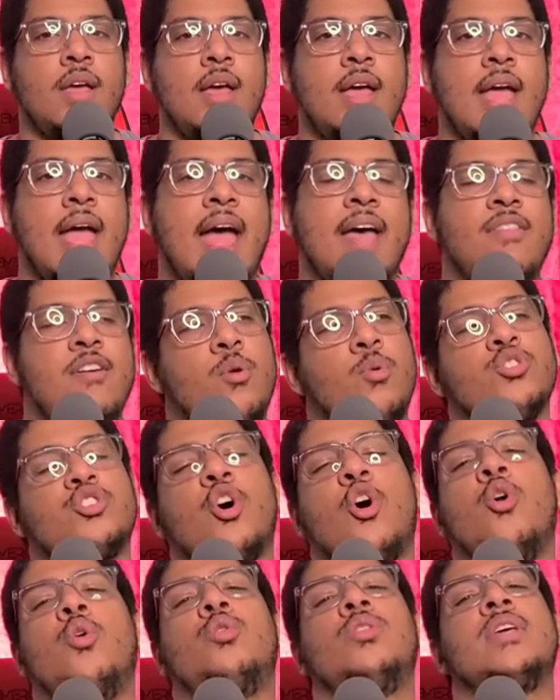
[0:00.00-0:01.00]
And it was
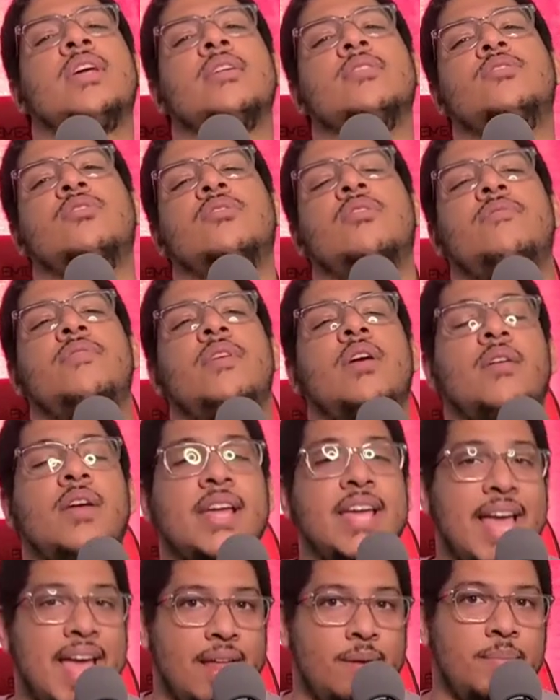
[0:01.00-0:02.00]
only until the
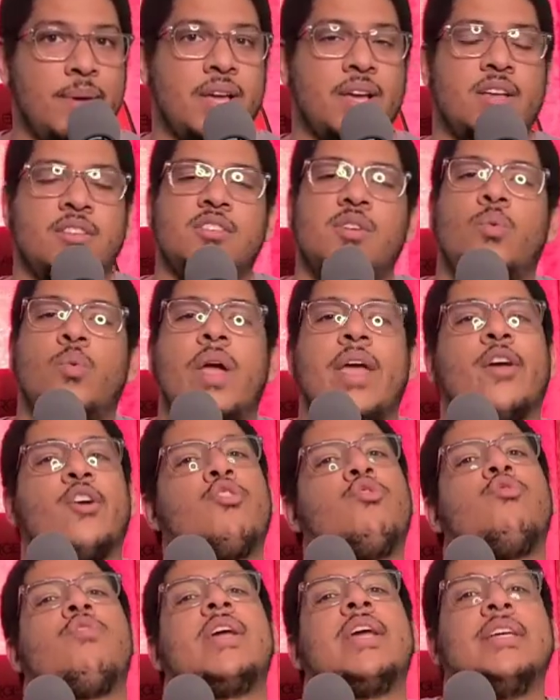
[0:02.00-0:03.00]
very end, because it went
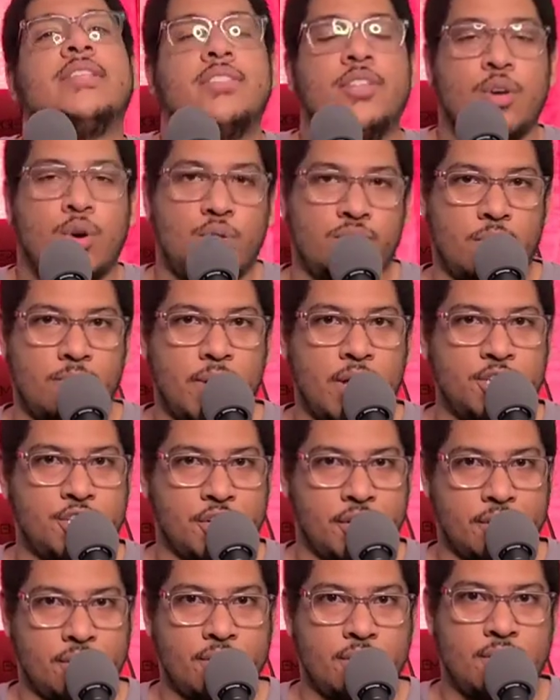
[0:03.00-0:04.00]
crazy over
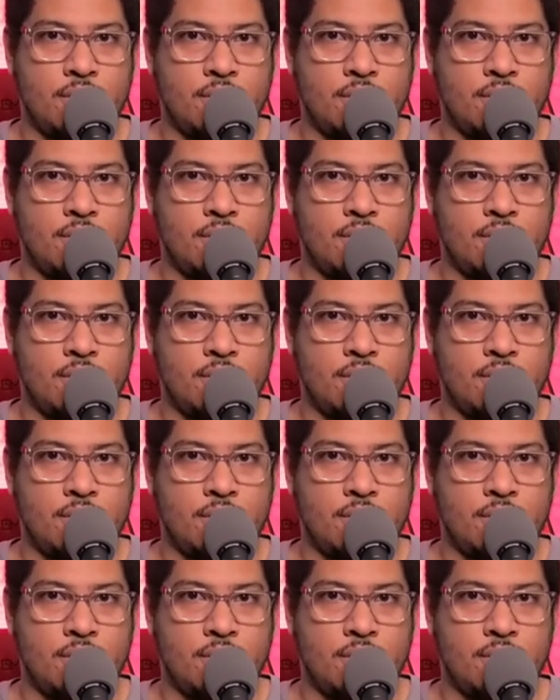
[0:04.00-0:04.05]
budget,